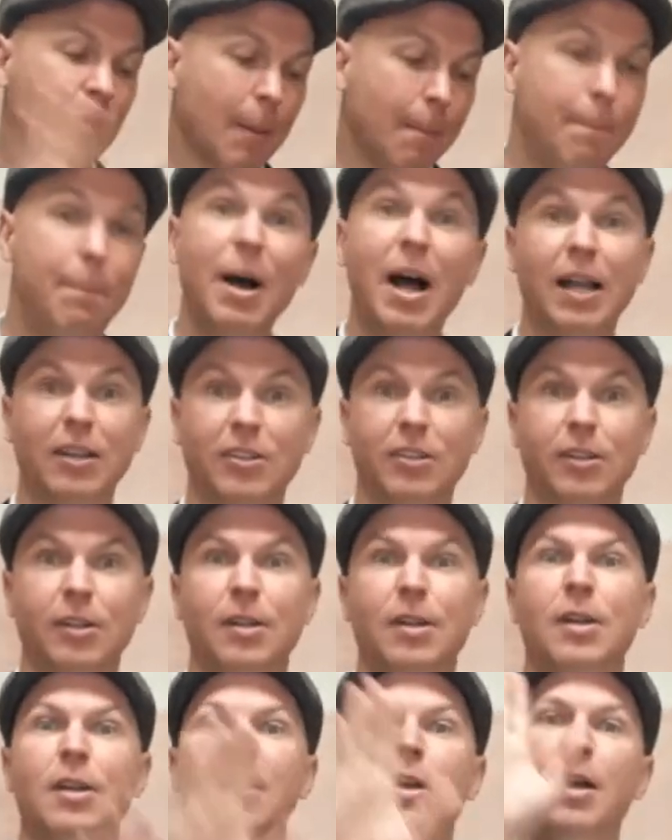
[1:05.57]
But
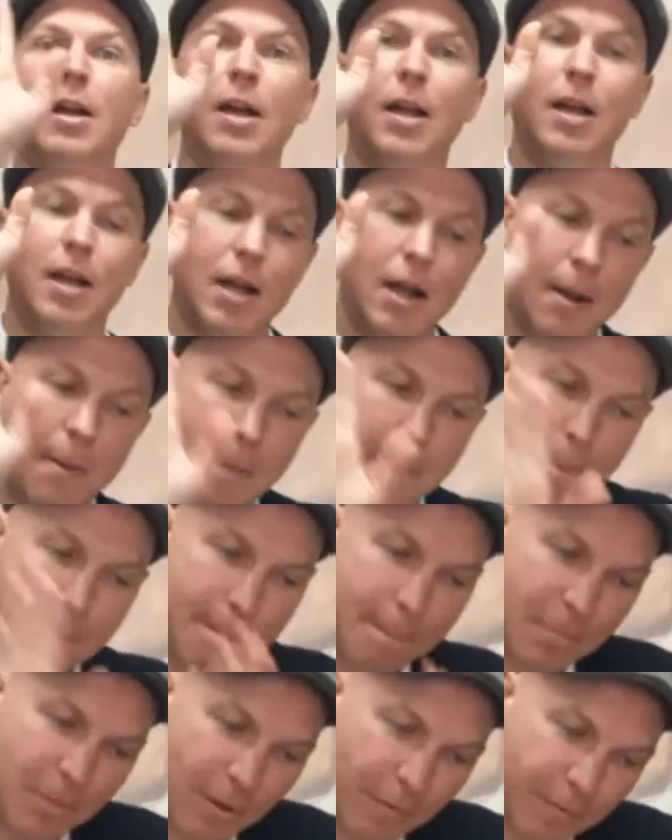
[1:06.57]

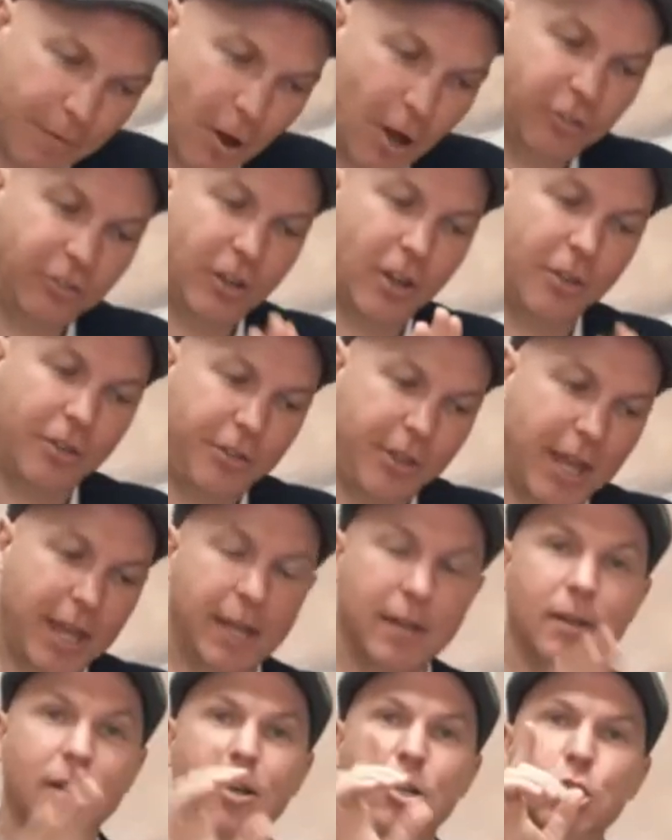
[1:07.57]
the first thing,